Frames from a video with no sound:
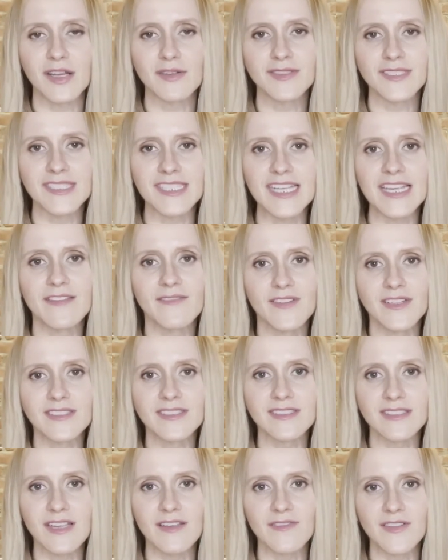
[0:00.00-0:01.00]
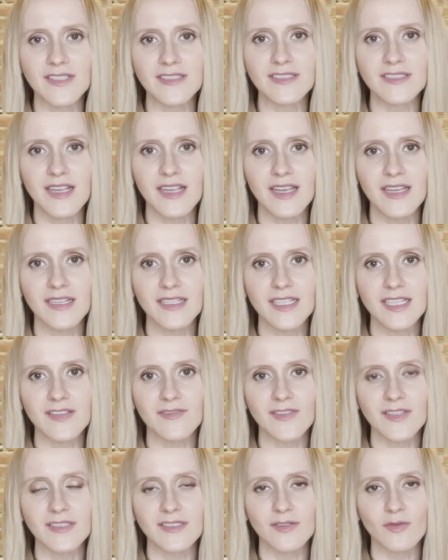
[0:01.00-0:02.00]
see if it's
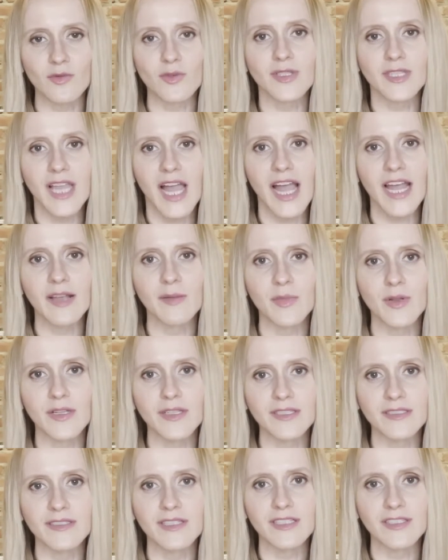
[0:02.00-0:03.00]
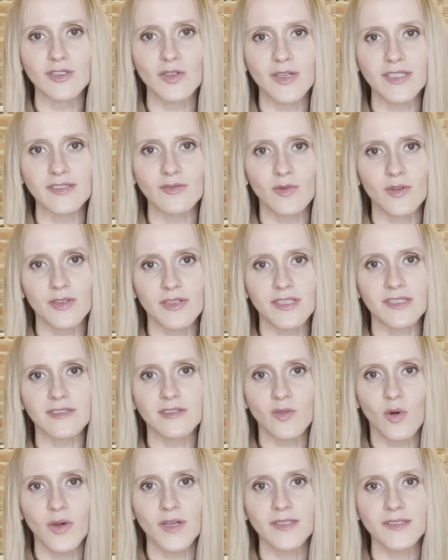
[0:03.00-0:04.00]
a reliable and trustworthy
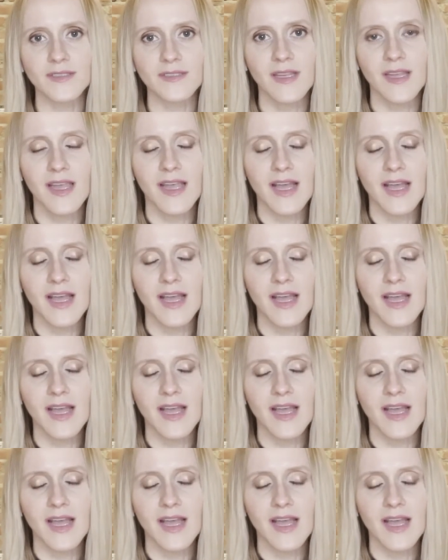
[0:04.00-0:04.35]
source.